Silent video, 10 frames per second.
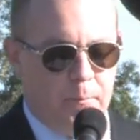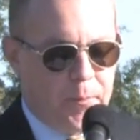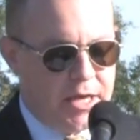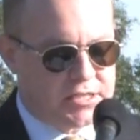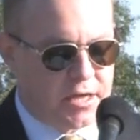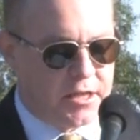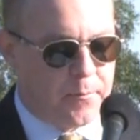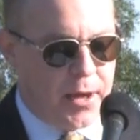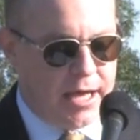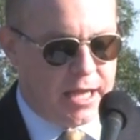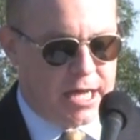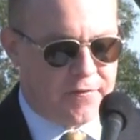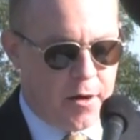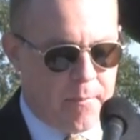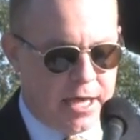Based on the bailout
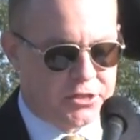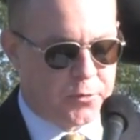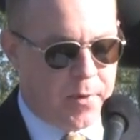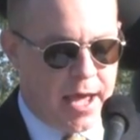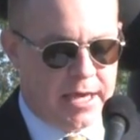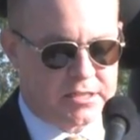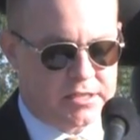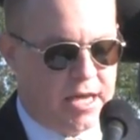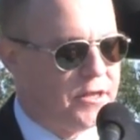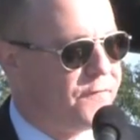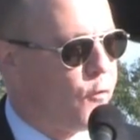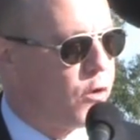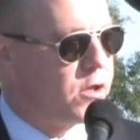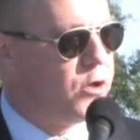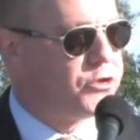of our major banks and the
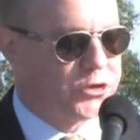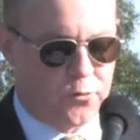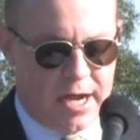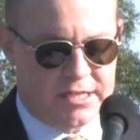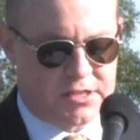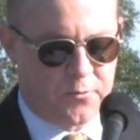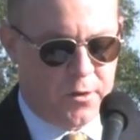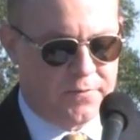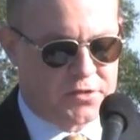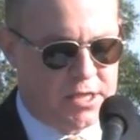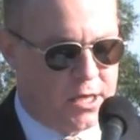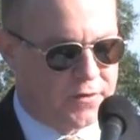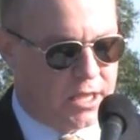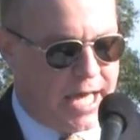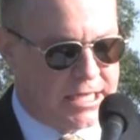foreclosure rates that we've seen
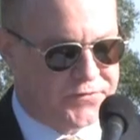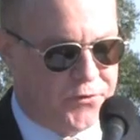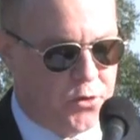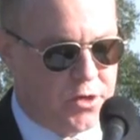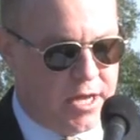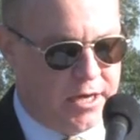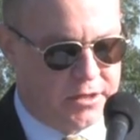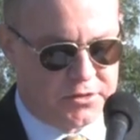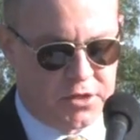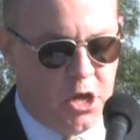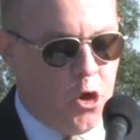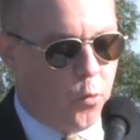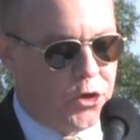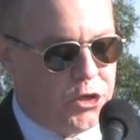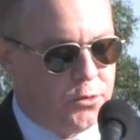over the last few years,
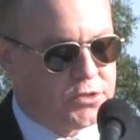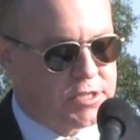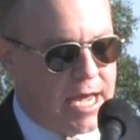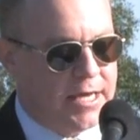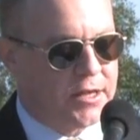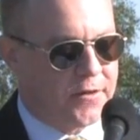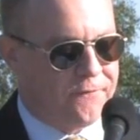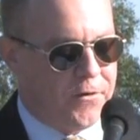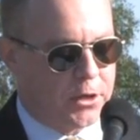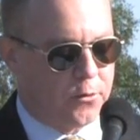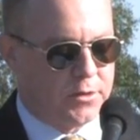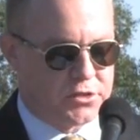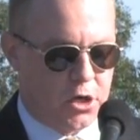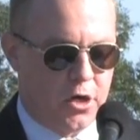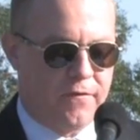would you say that the Federal
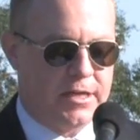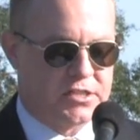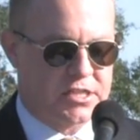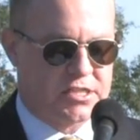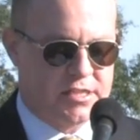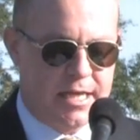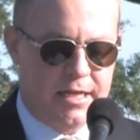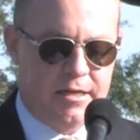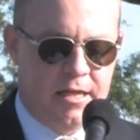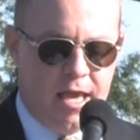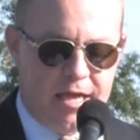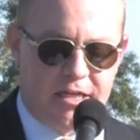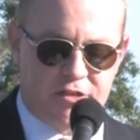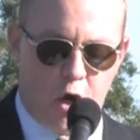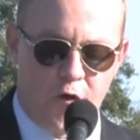Reserve has succeeded in
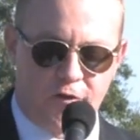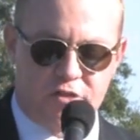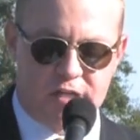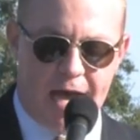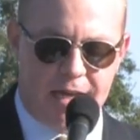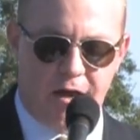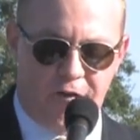its oversight